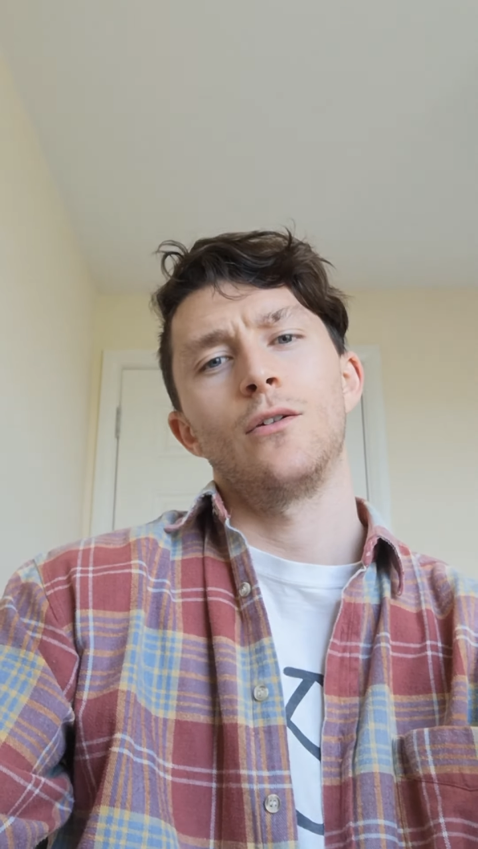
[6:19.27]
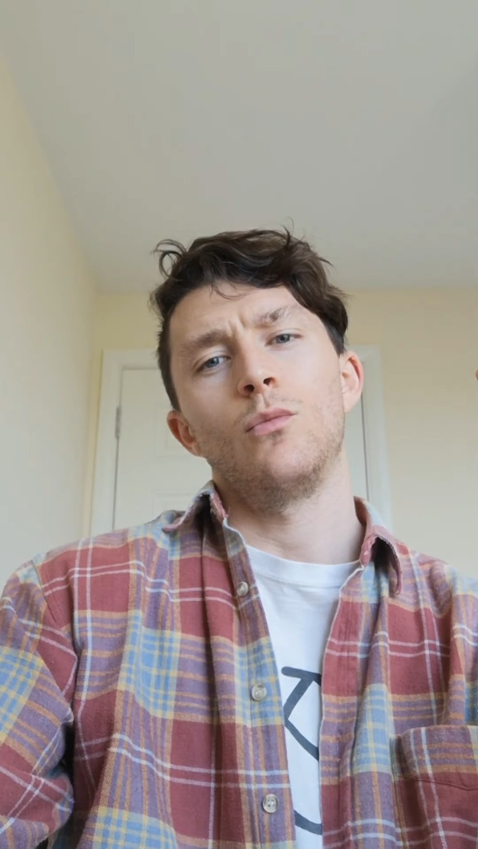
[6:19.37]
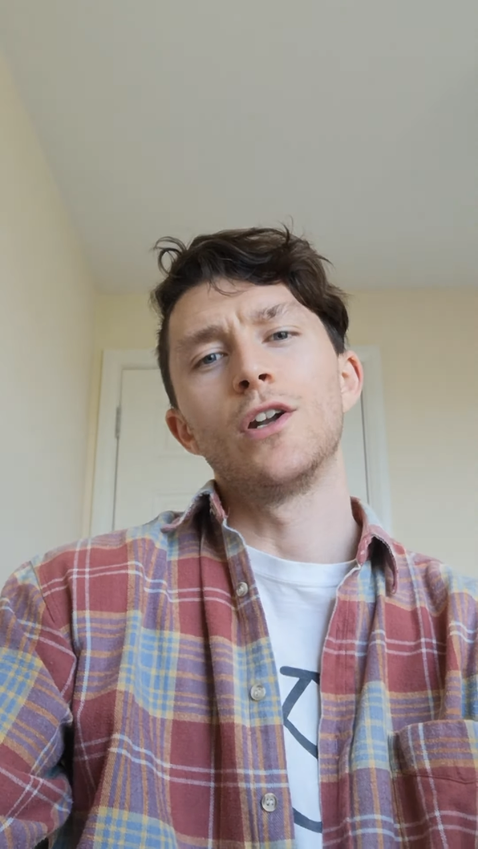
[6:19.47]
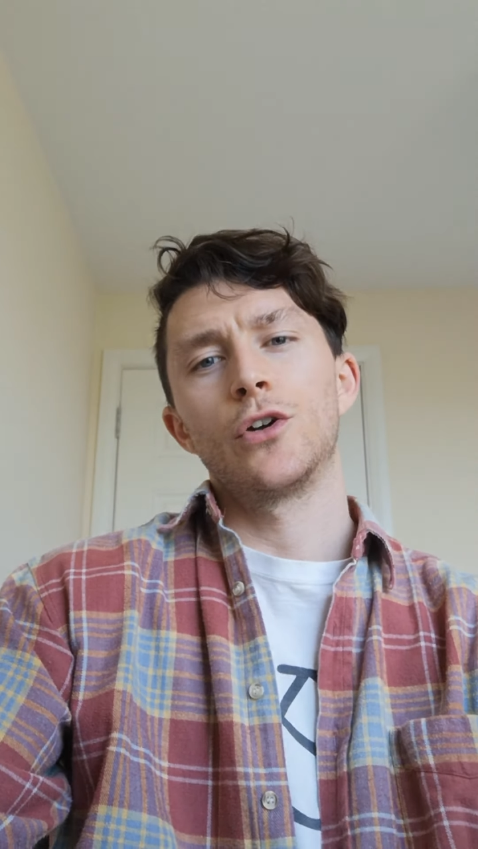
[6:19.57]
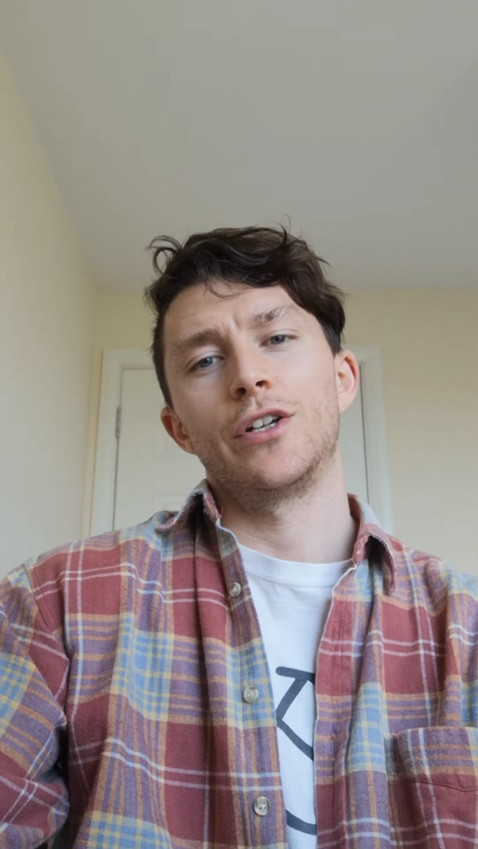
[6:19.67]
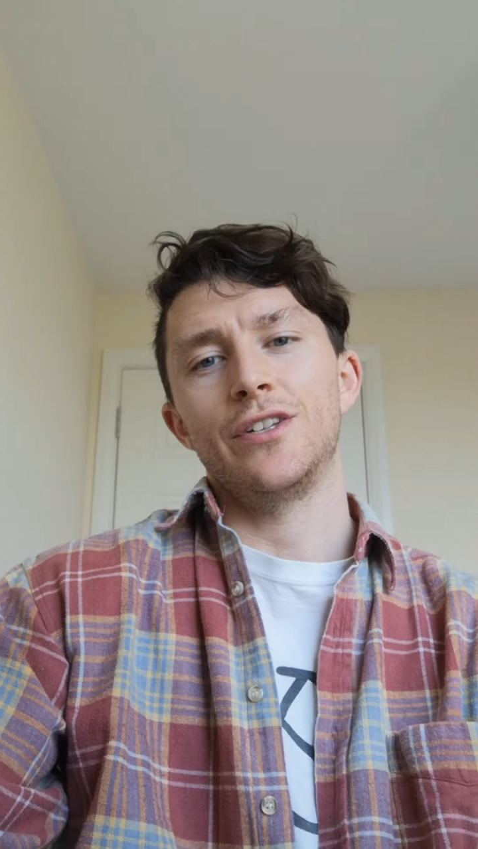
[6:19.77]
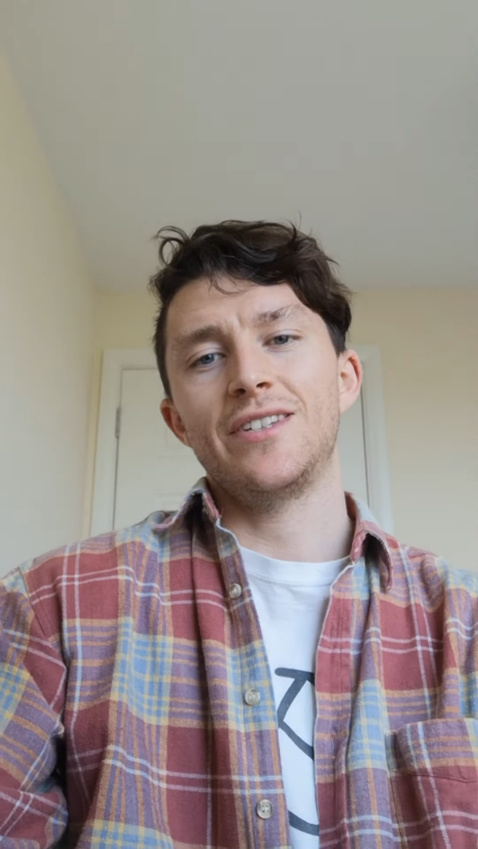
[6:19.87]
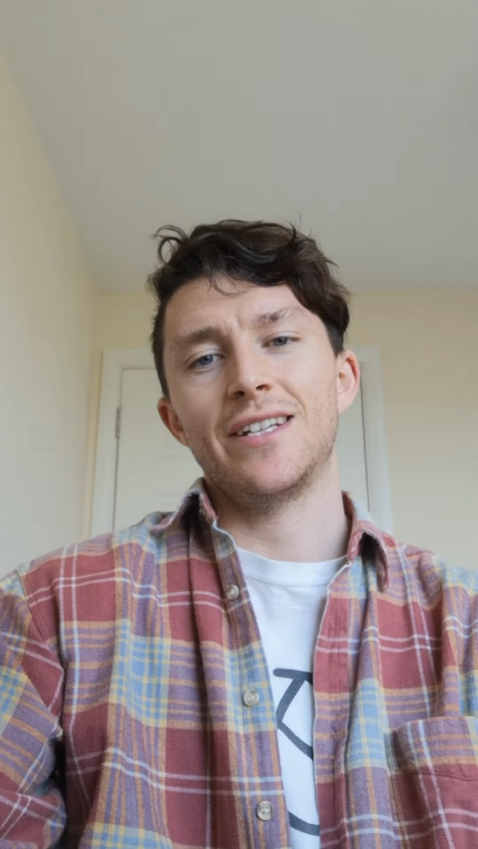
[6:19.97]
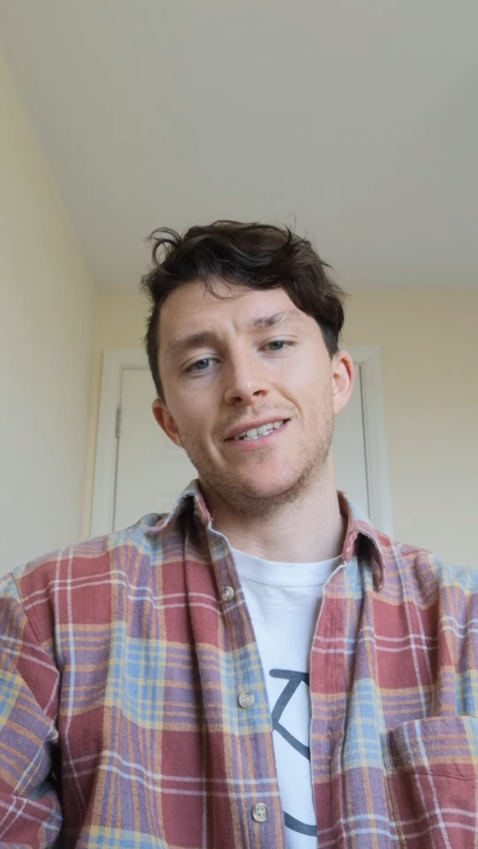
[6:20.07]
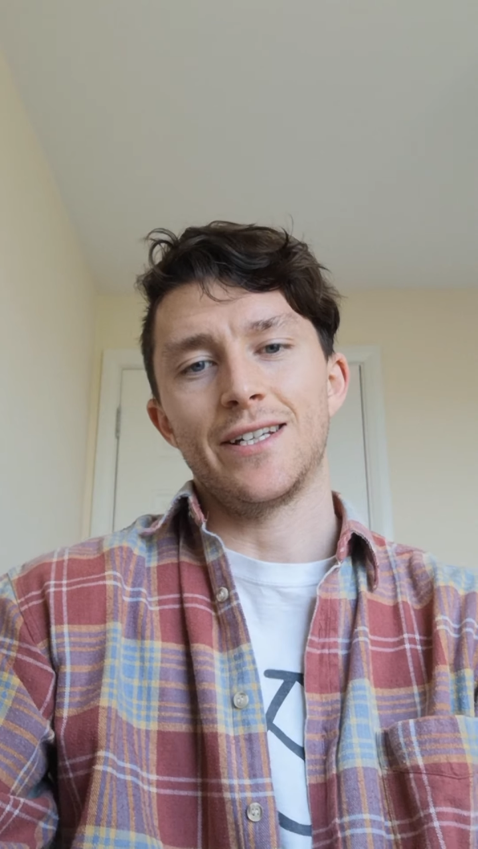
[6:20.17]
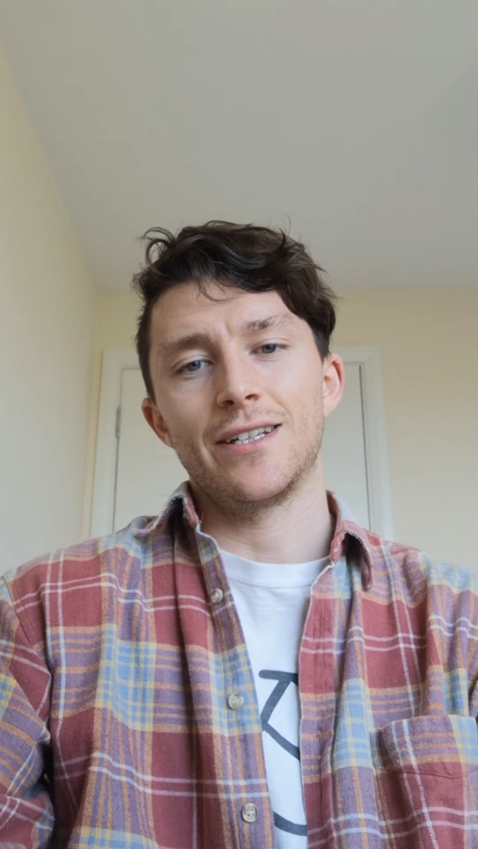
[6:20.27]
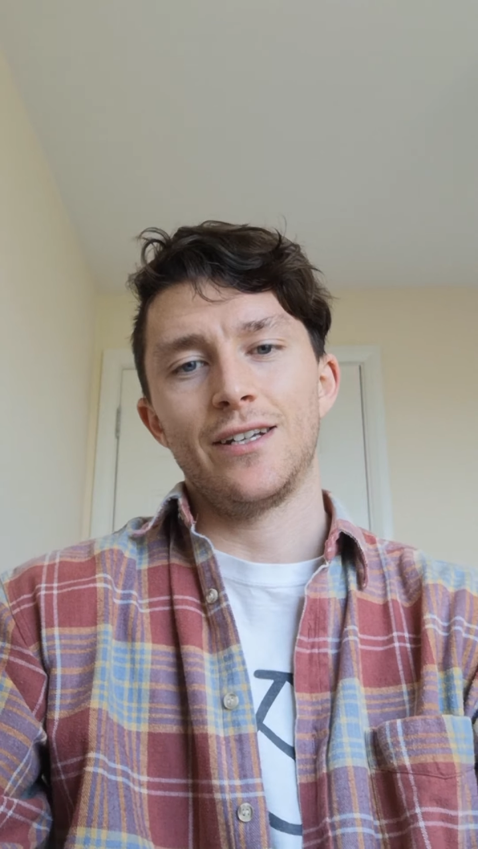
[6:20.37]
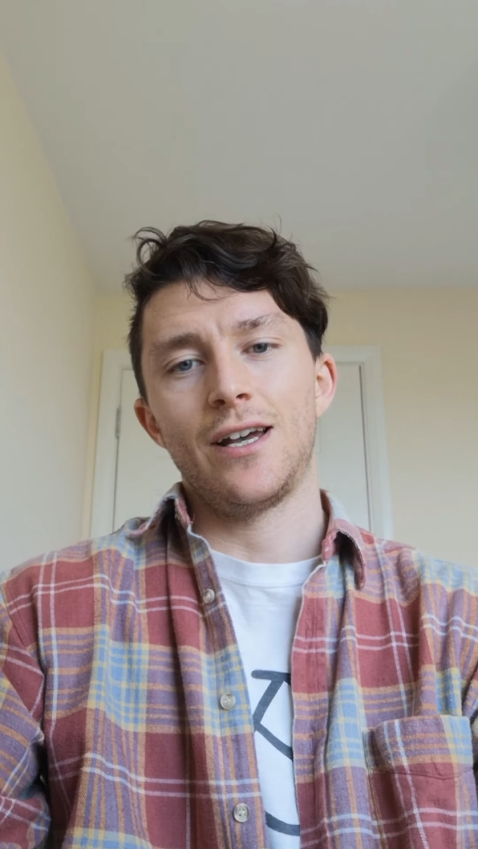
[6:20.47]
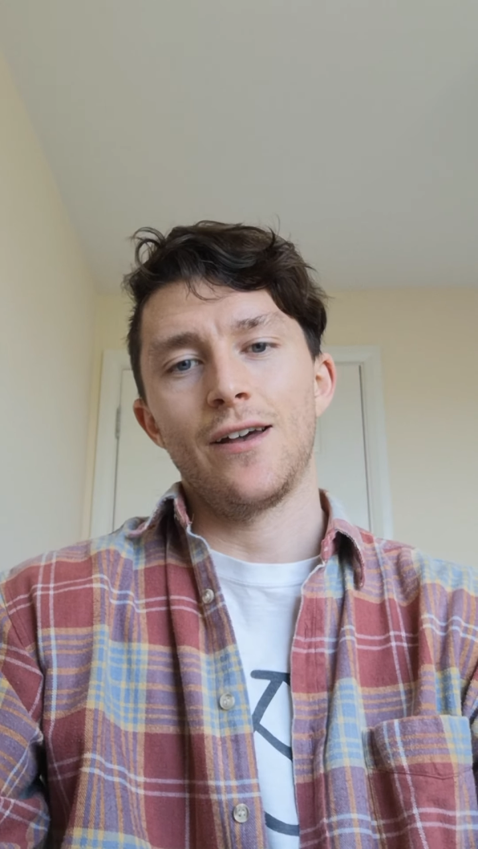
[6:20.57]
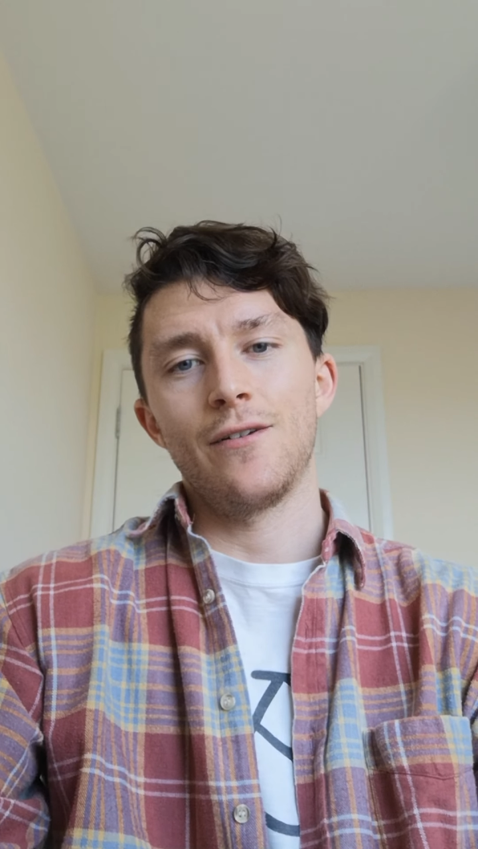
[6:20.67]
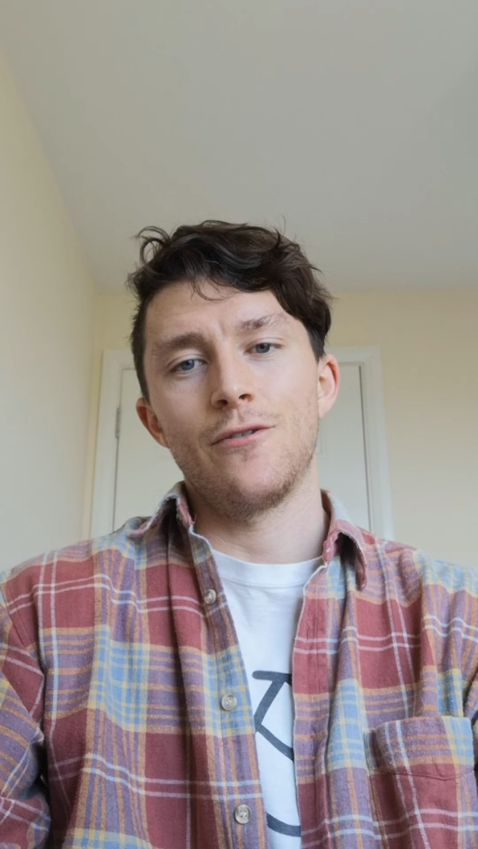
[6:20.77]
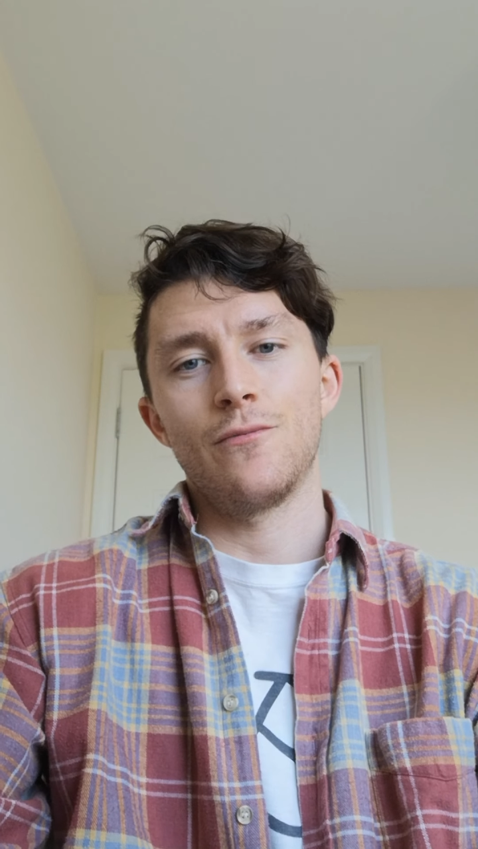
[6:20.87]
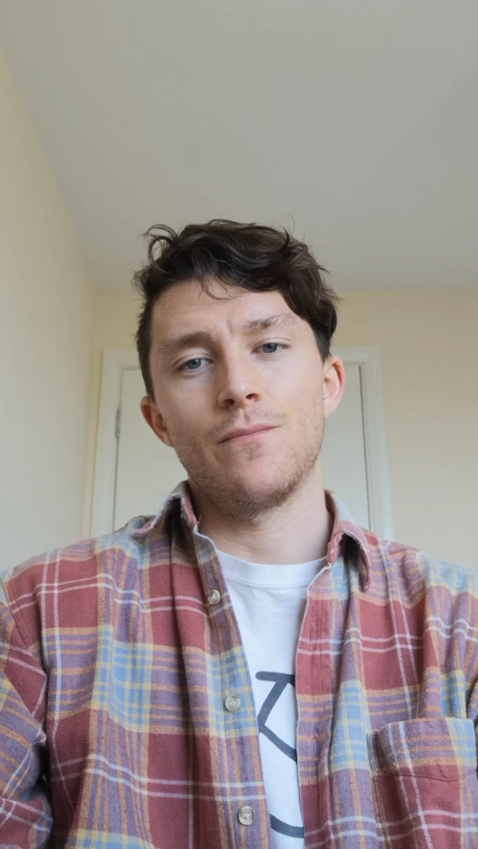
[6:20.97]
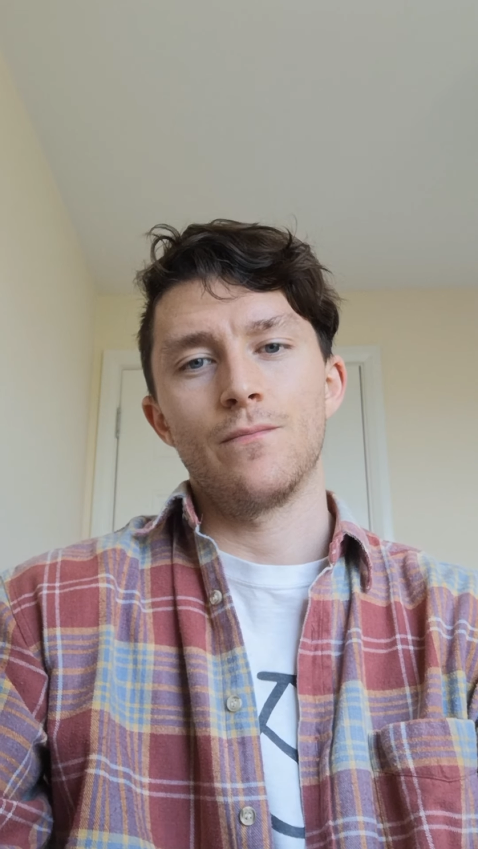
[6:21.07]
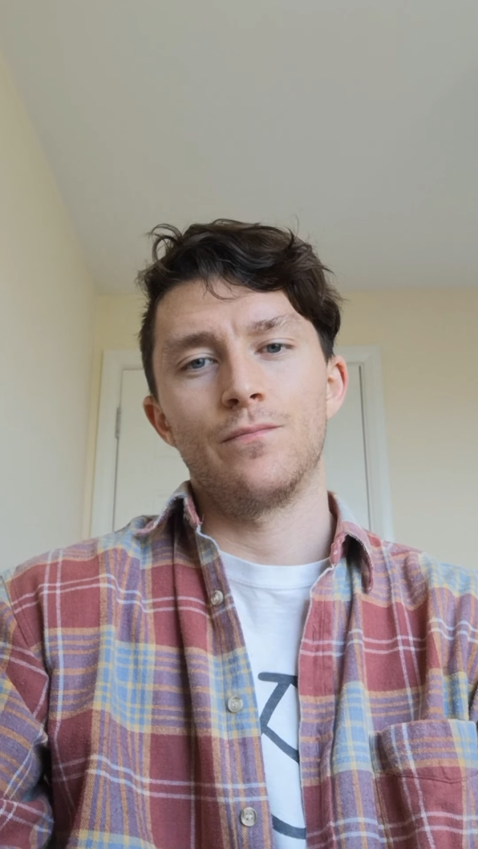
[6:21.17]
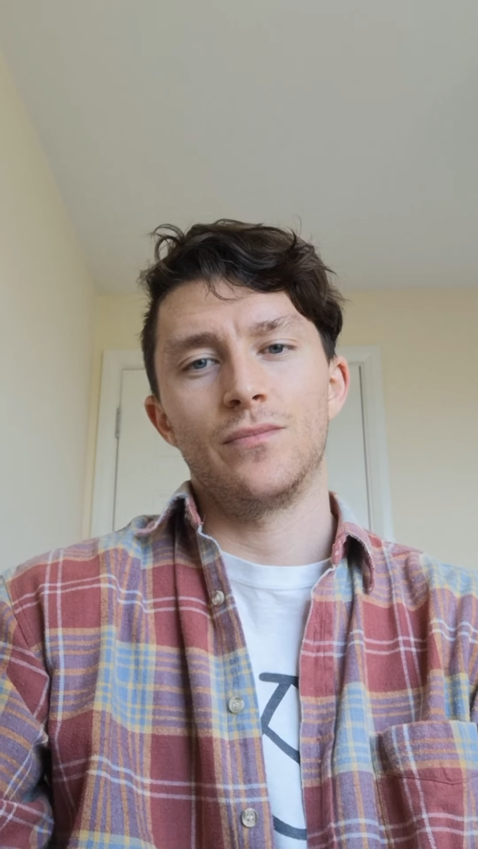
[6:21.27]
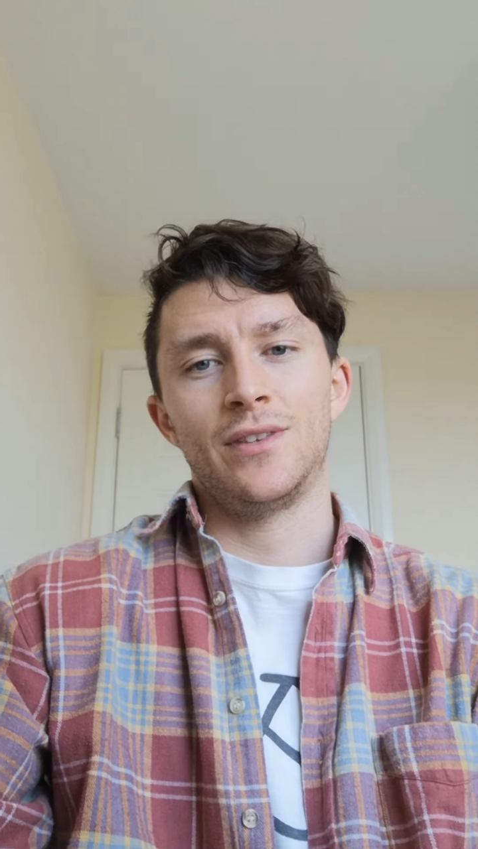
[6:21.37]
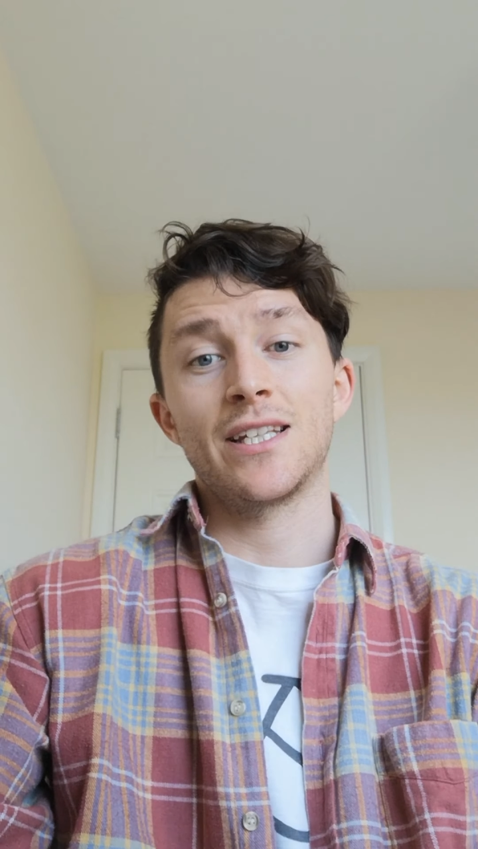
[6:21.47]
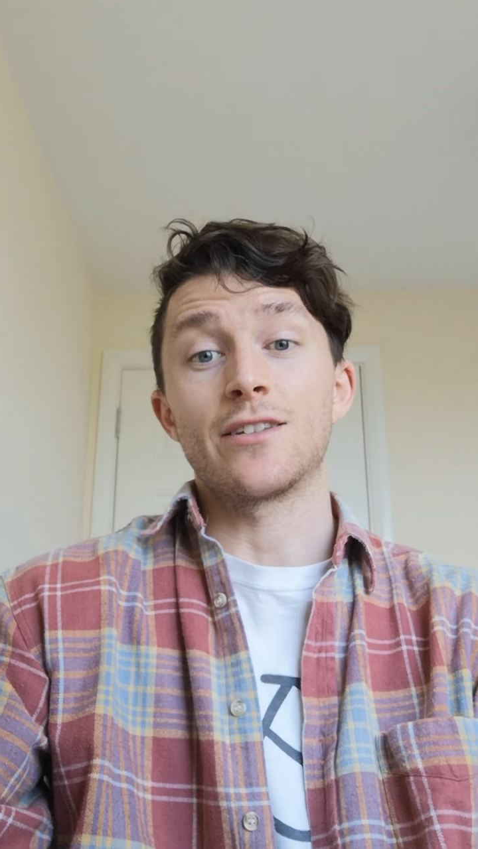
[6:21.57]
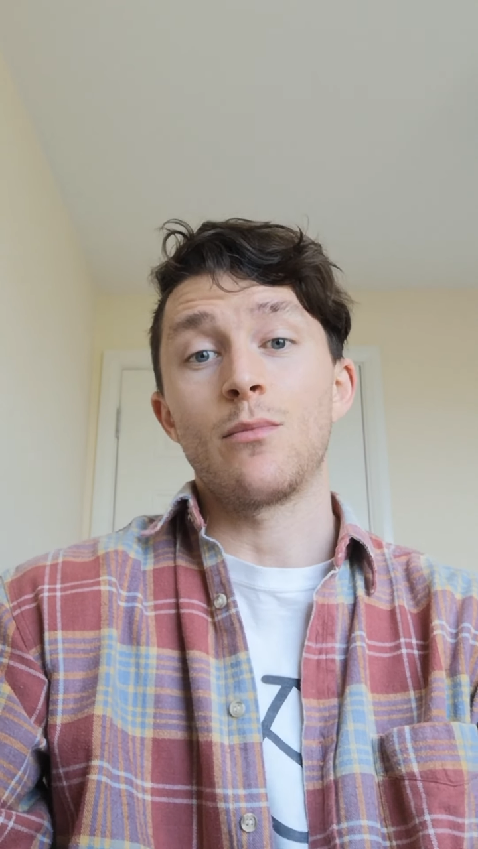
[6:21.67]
When looking at a city, these